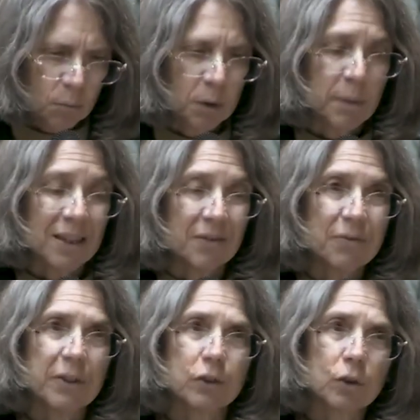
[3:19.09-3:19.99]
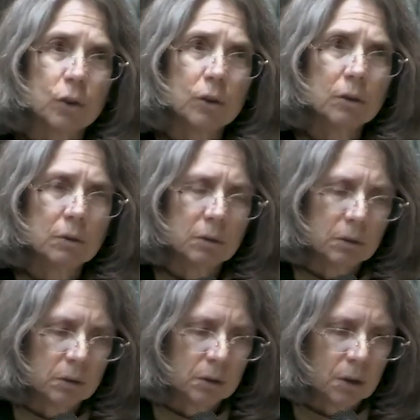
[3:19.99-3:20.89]
but by the physical,
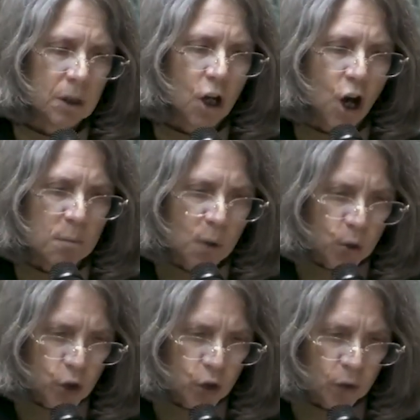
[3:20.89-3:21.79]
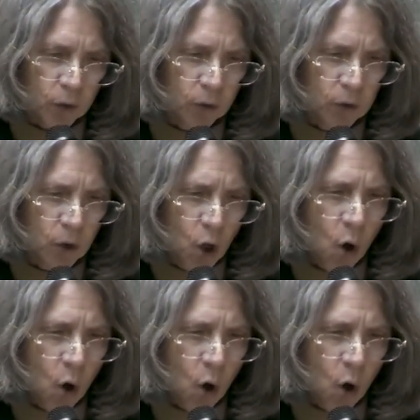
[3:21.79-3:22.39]
emotional,